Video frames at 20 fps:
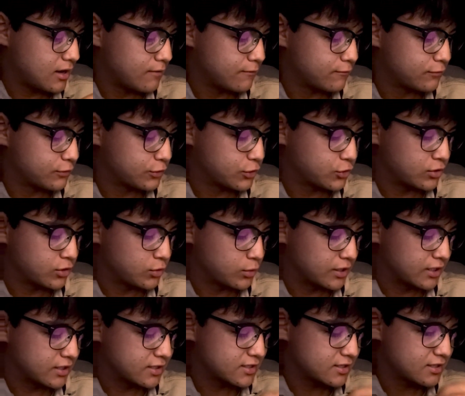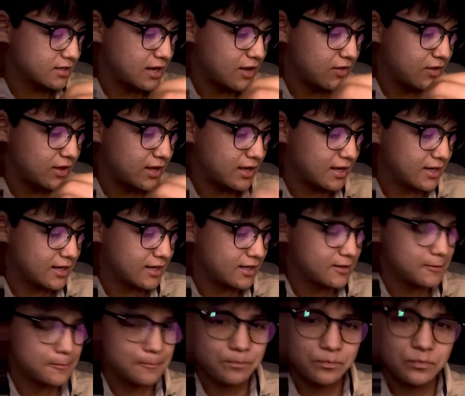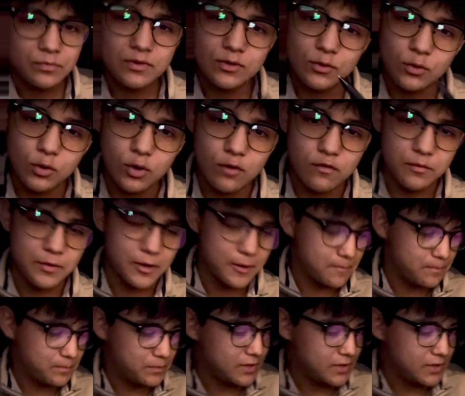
for 3 weeks, and then we'll go from there.